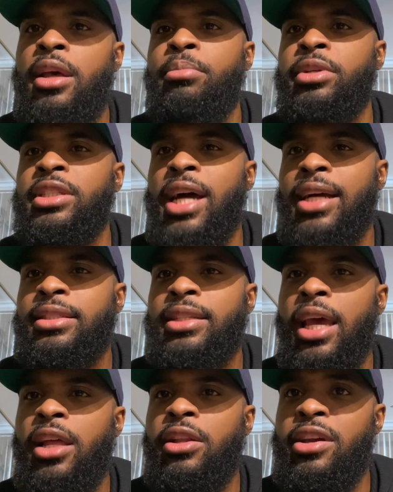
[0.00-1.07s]
But Josh
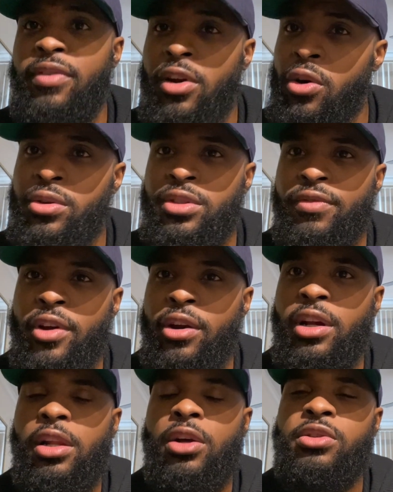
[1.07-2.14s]
Taylor, even though it was a very
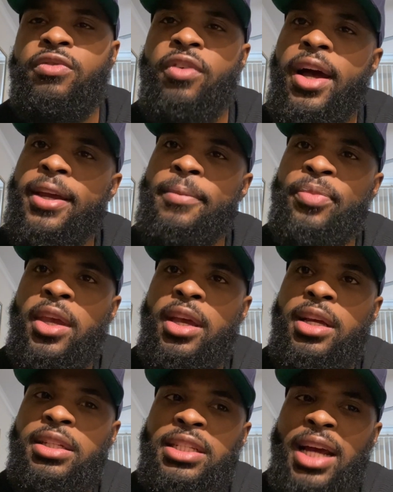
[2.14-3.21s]
close fight,
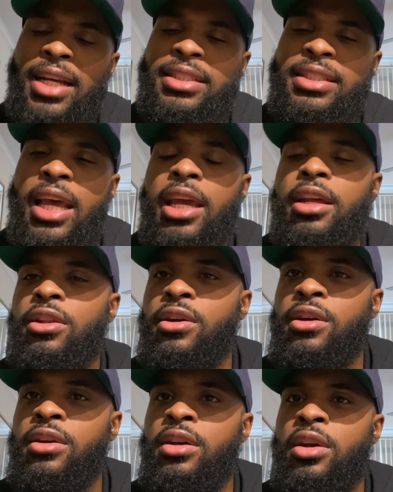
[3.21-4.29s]
Josh
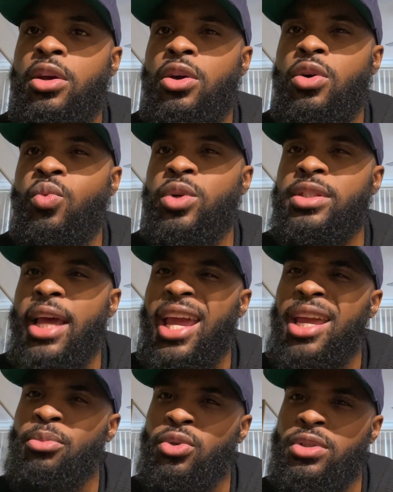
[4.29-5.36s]
Taylor was
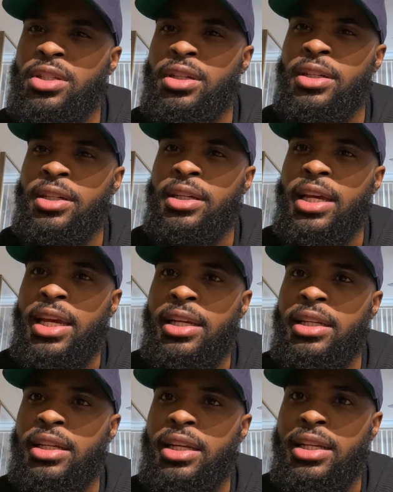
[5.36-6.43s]
able to,
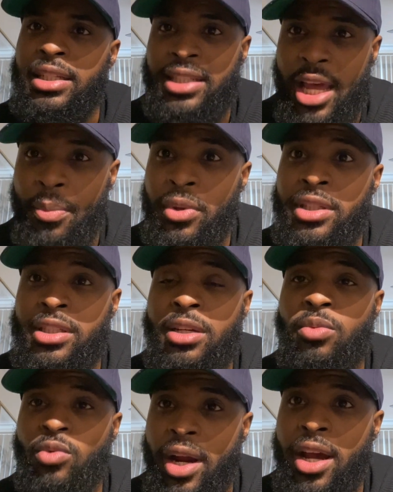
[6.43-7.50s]
in the championship
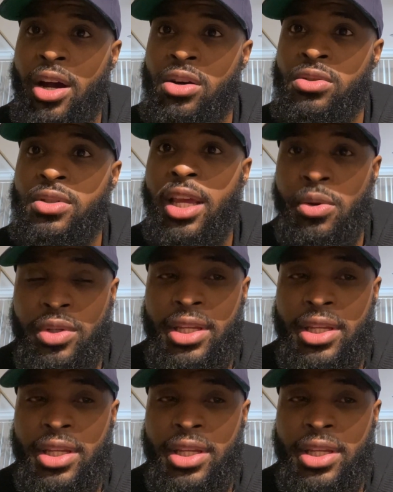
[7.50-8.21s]
rounds, he was